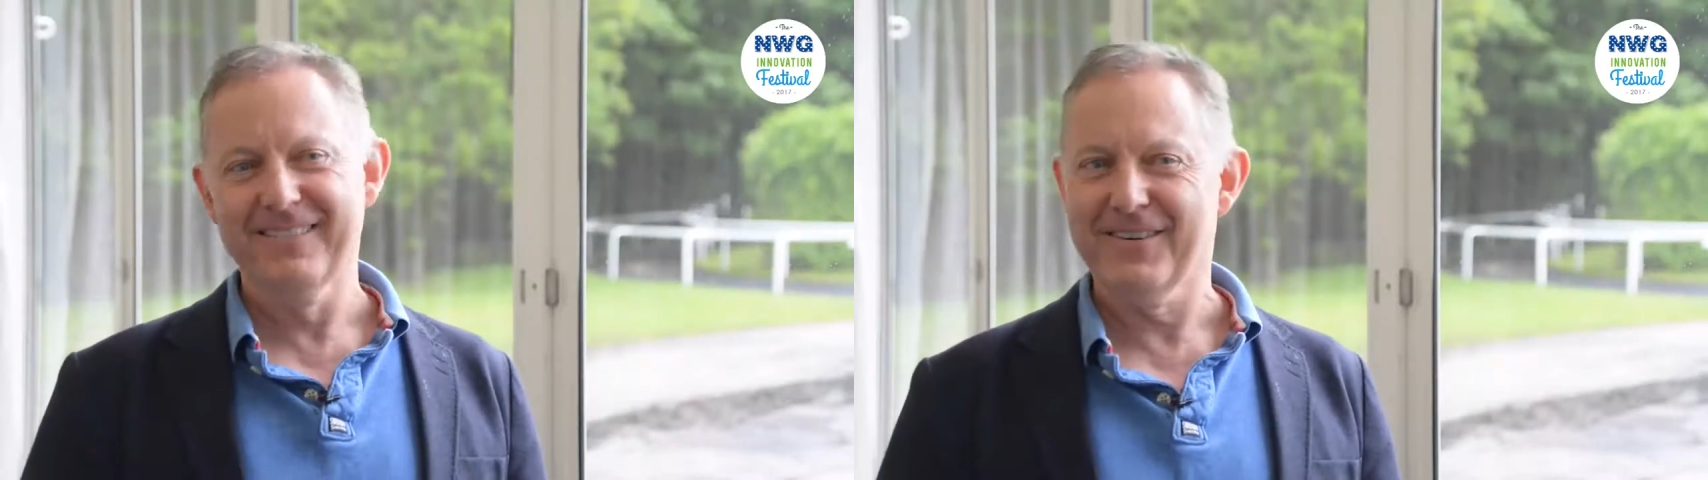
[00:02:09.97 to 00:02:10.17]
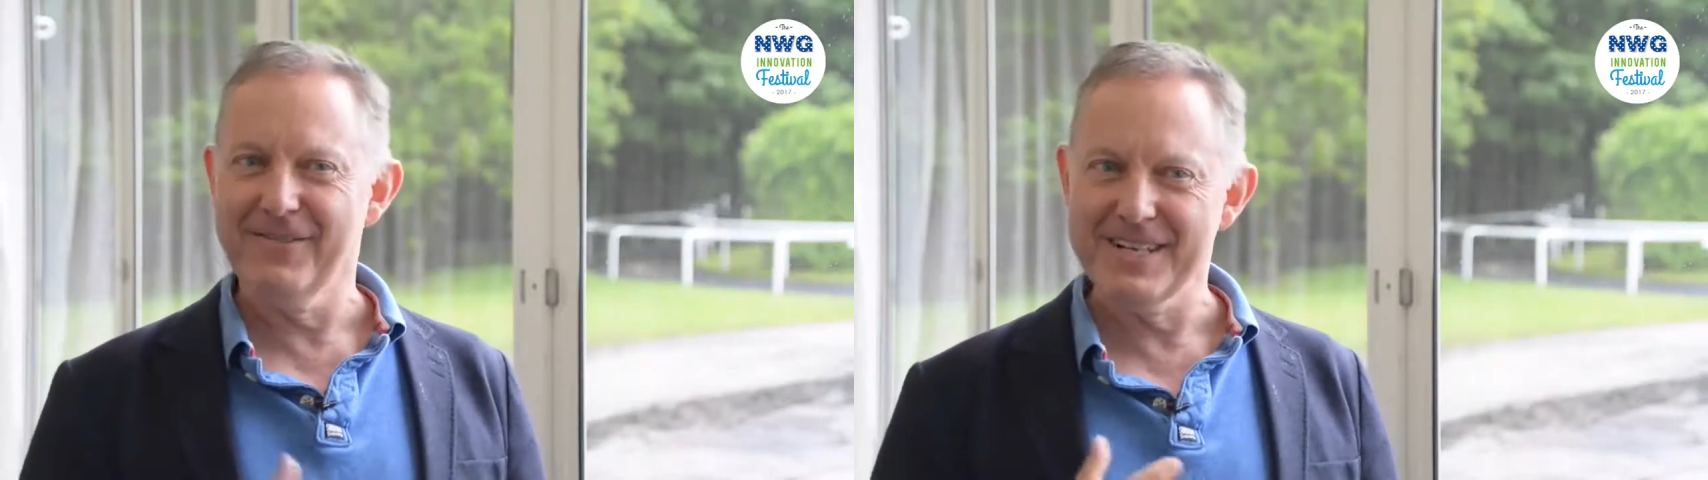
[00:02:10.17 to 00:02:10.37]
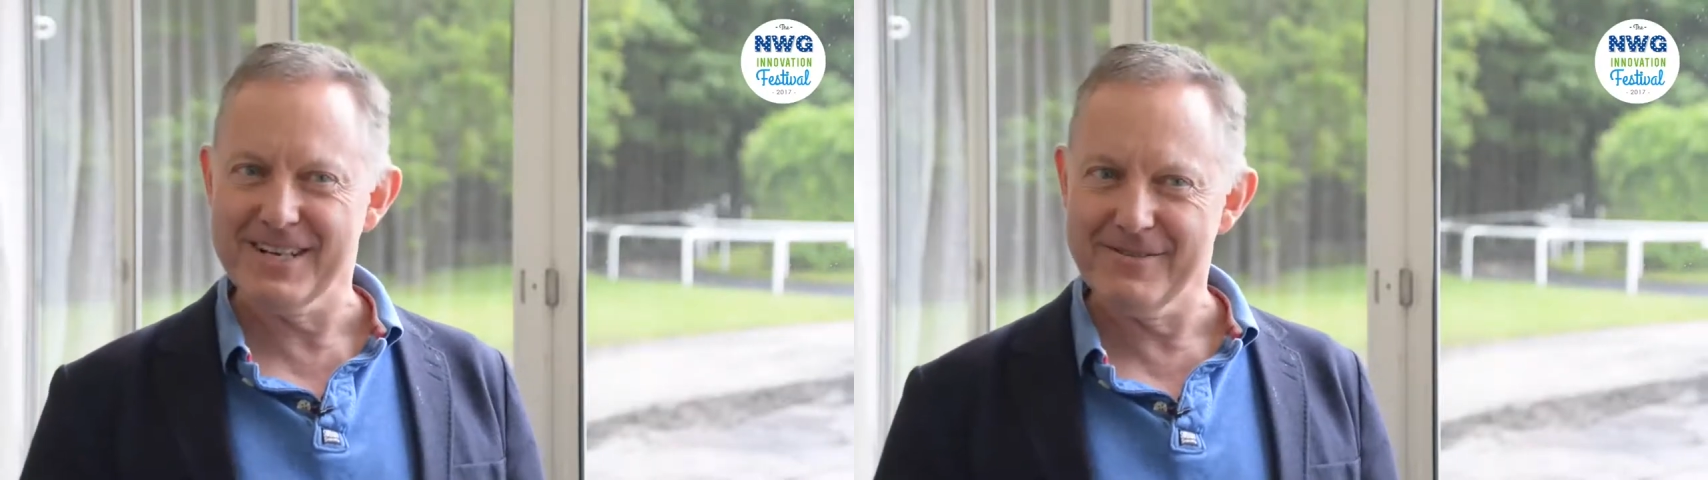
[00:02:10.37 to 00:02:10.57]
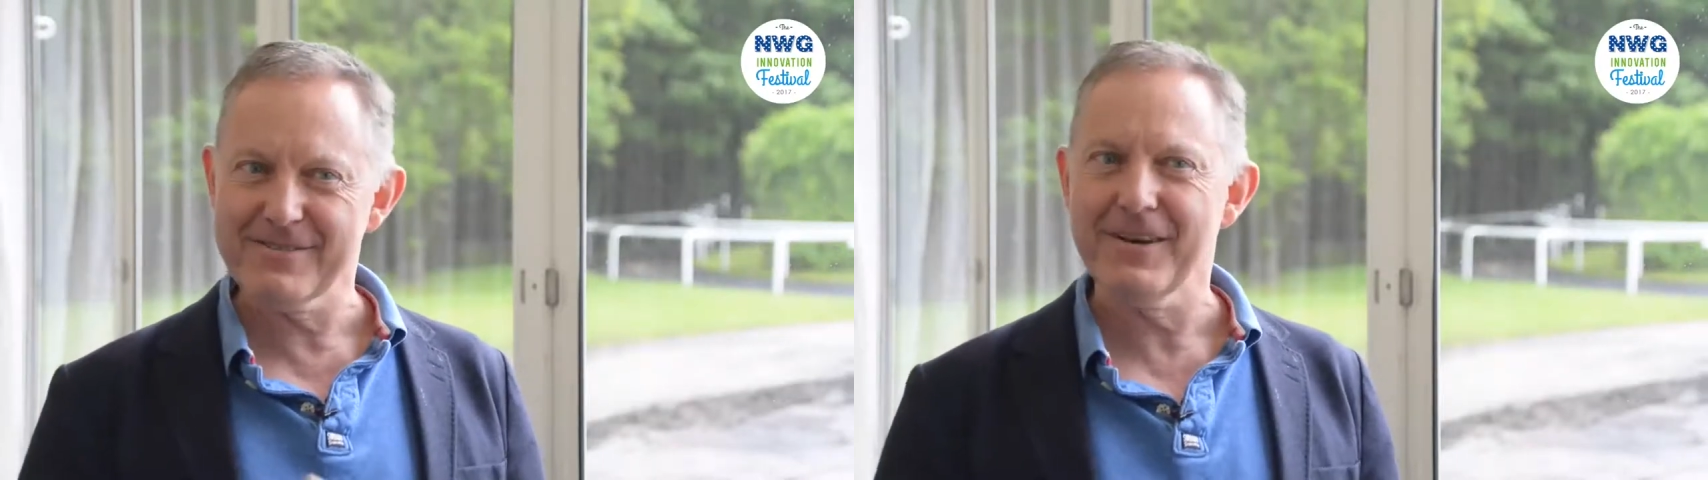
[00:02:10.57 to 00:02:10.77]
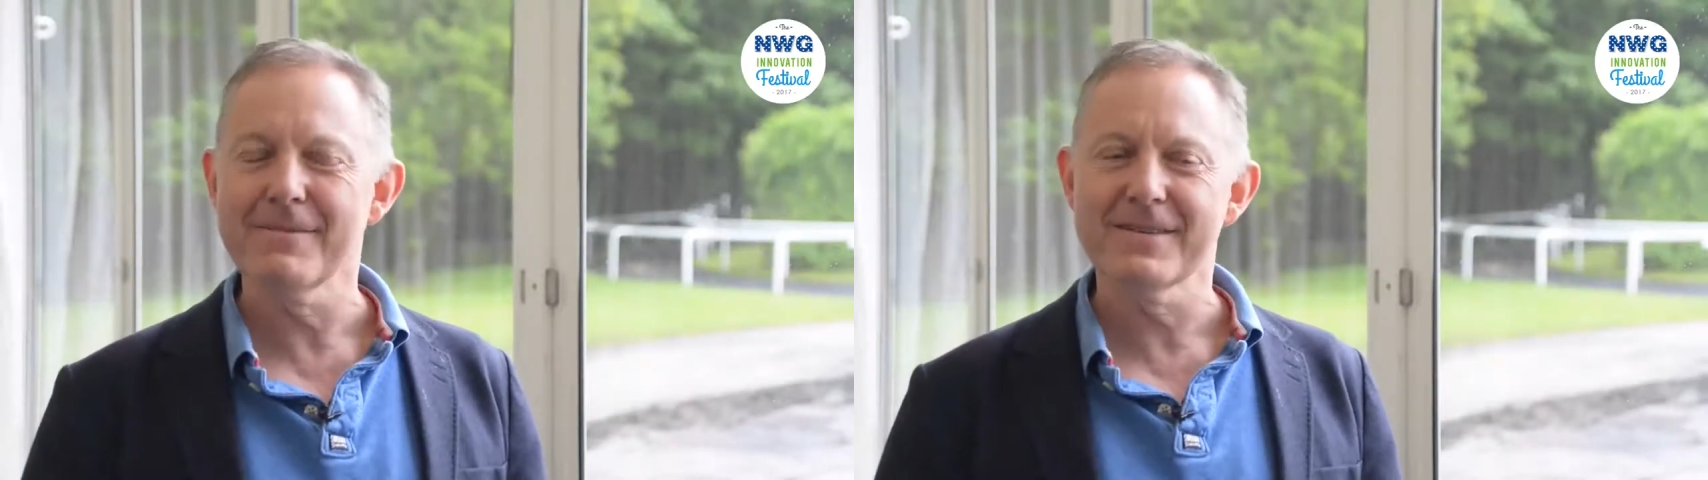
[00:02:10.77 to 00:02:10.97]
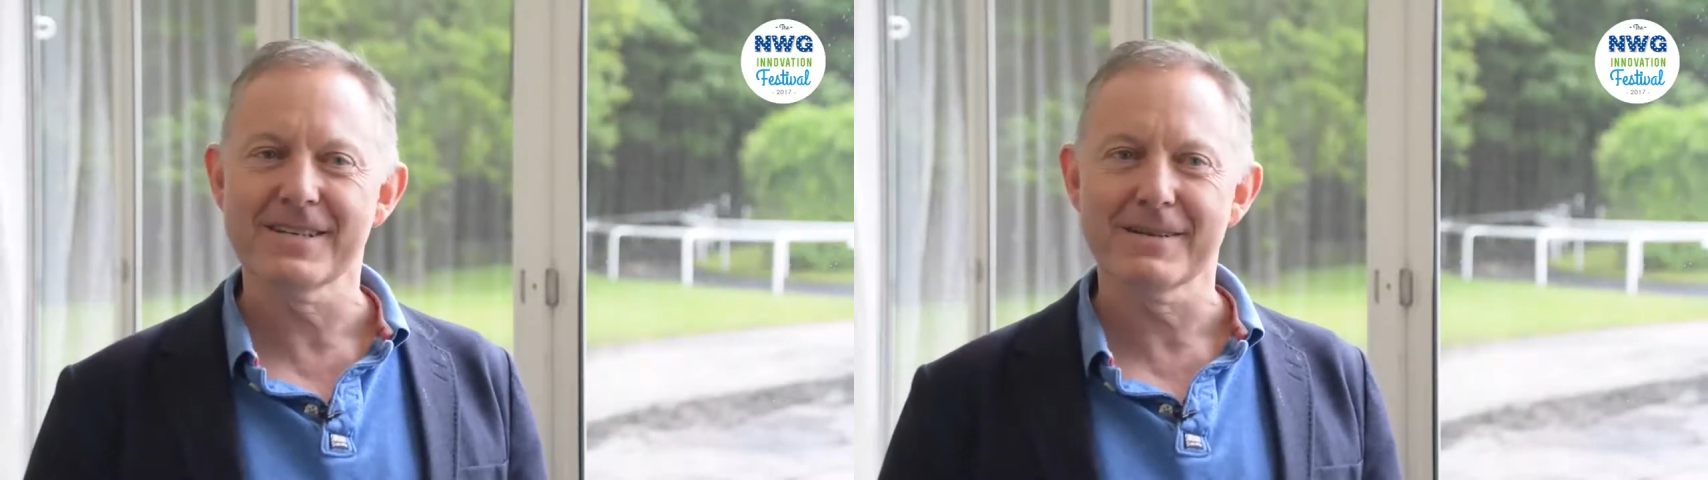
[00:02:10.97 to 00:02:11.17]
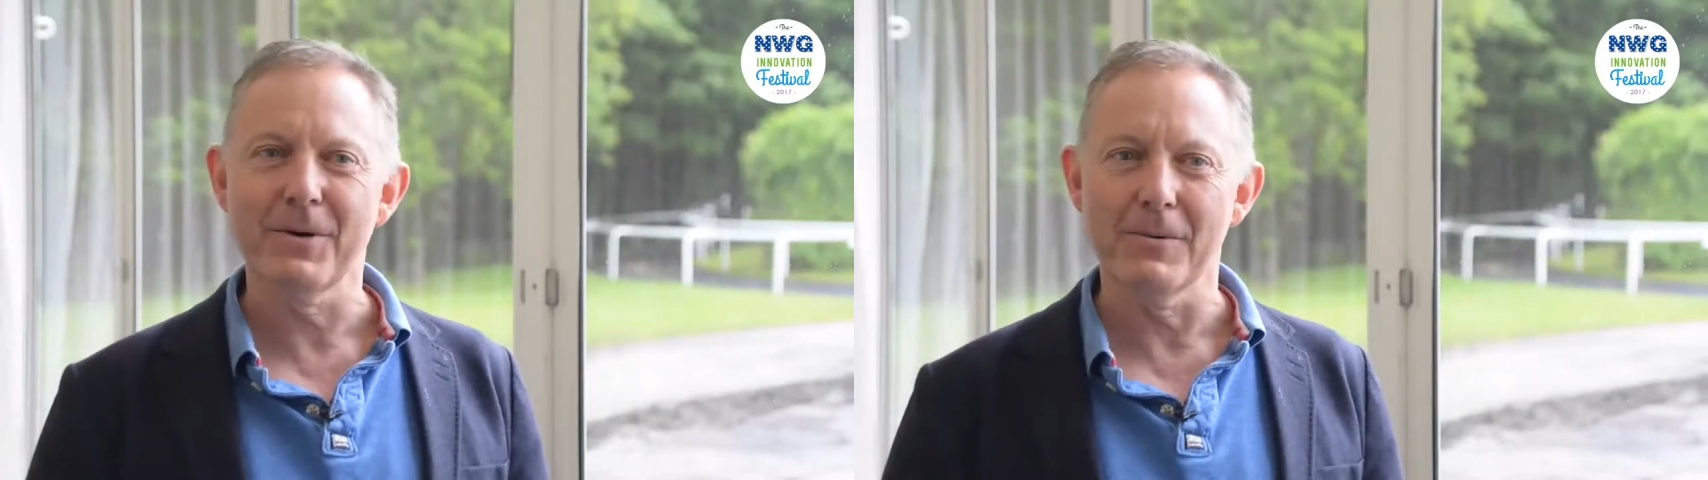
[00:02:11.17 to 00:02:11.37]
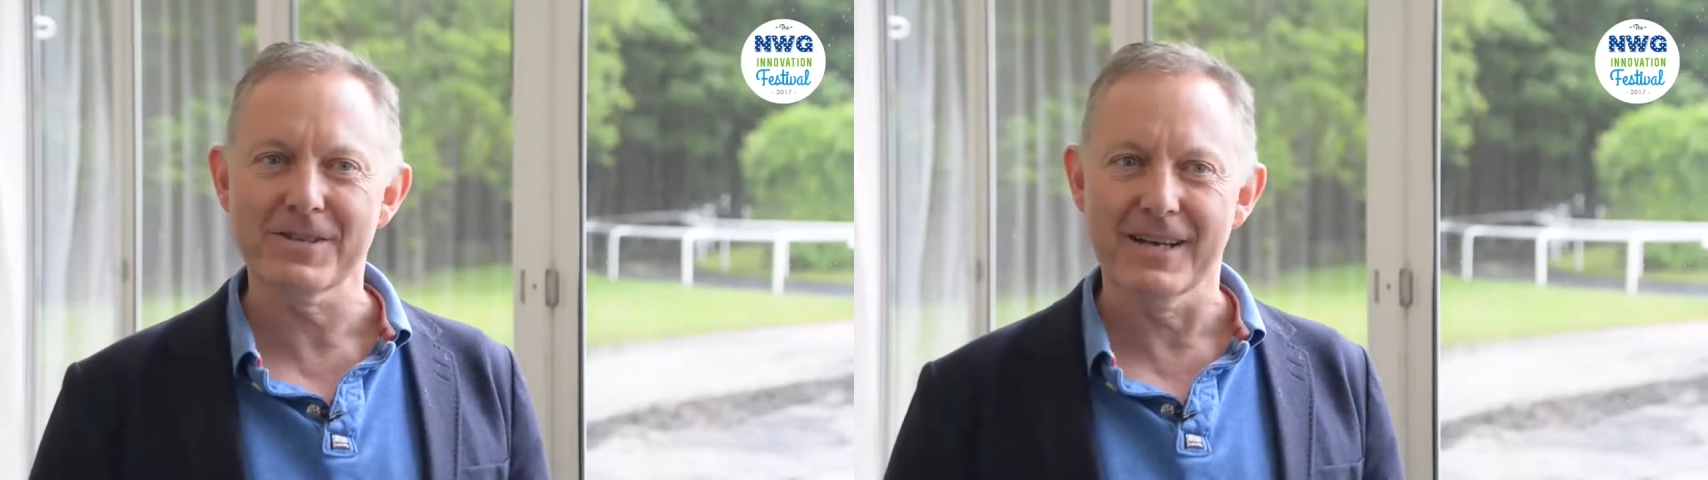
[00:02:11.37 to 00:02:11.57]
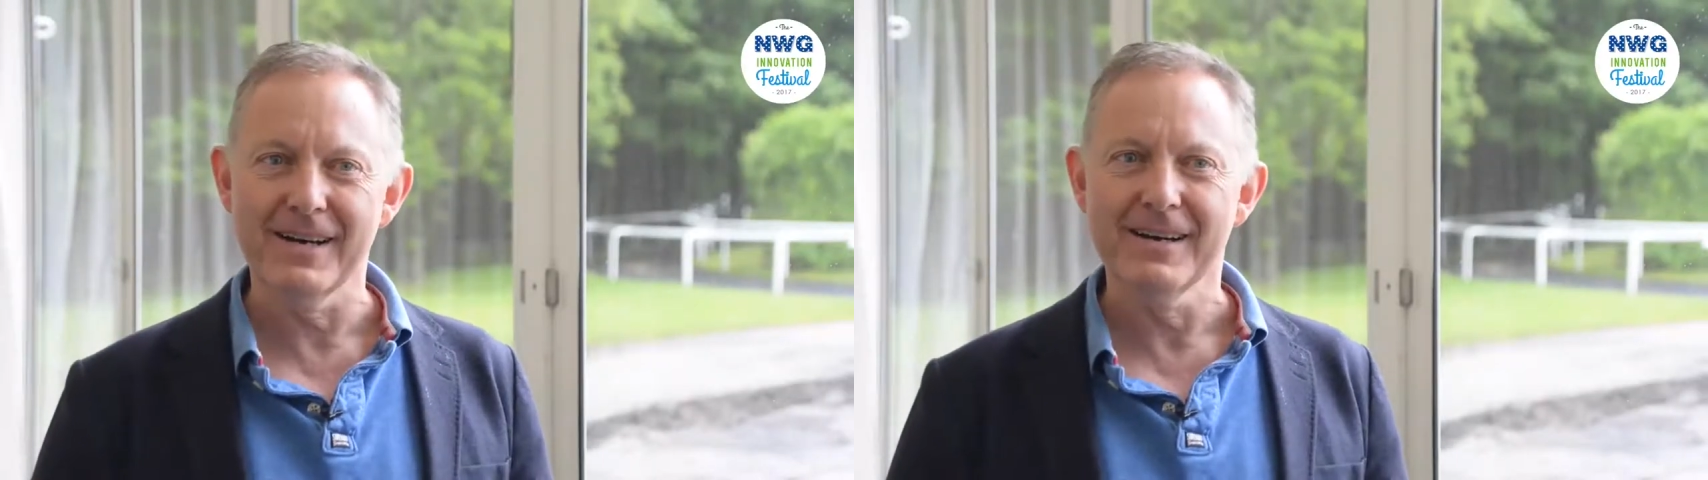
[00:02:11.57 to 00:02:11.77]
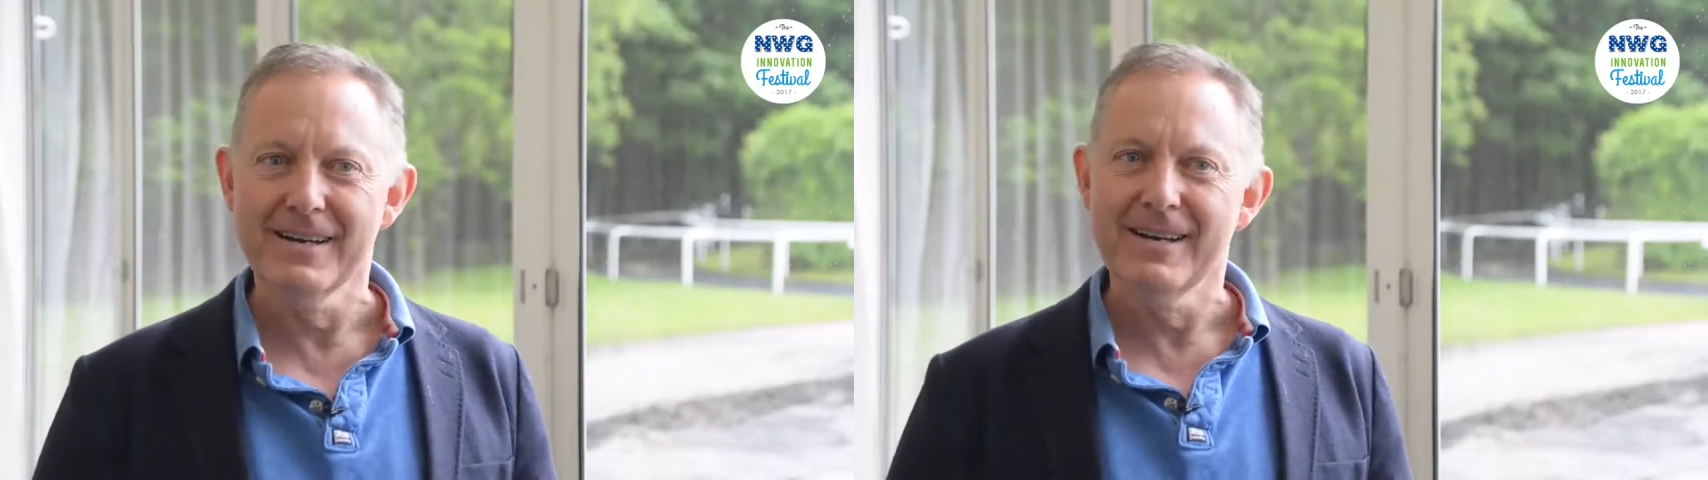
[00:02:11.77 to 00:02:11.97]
from when she was famous as a pop star.